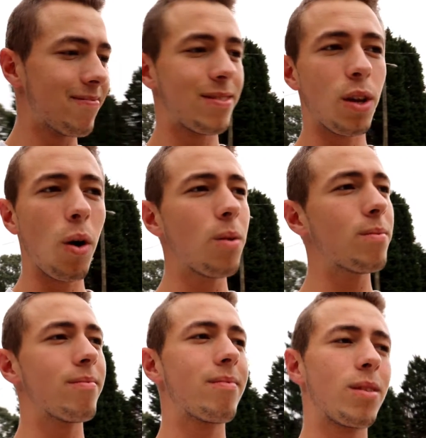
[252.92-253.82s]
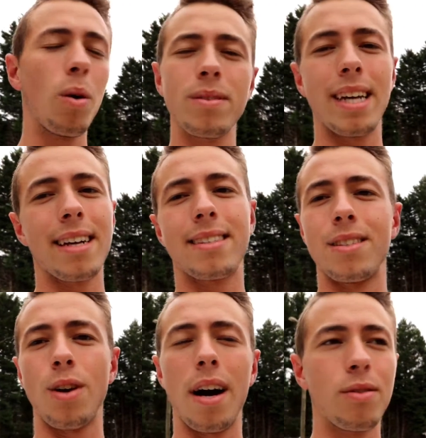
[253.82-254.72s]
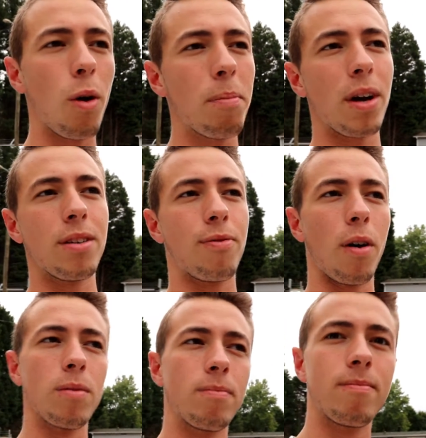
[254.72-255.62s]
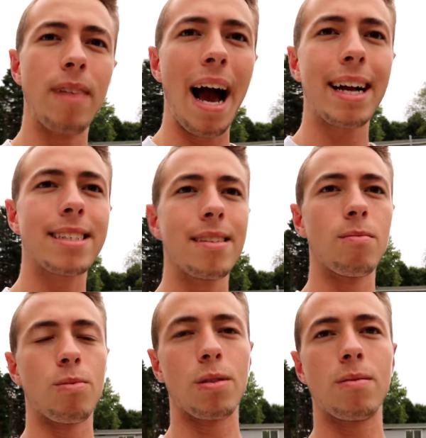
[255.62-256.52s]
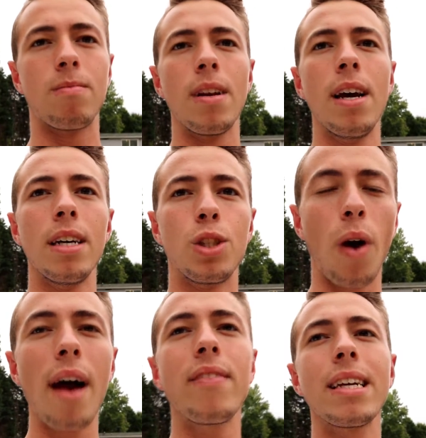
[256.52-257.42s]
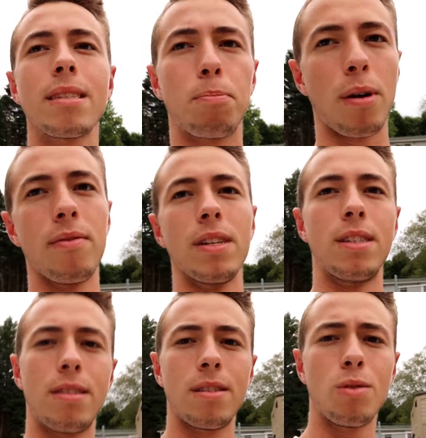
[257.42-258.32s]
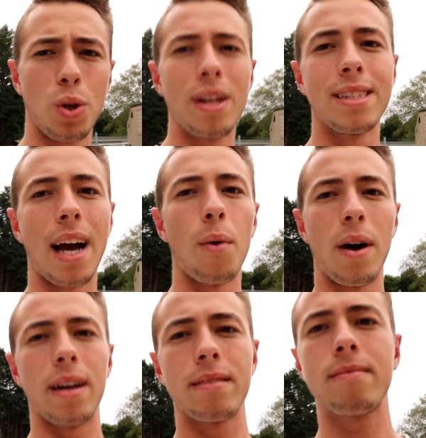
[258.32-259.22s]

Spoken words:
don't text and drive, don't be on your phone. Actually, driving is a privilege. Treat it that way.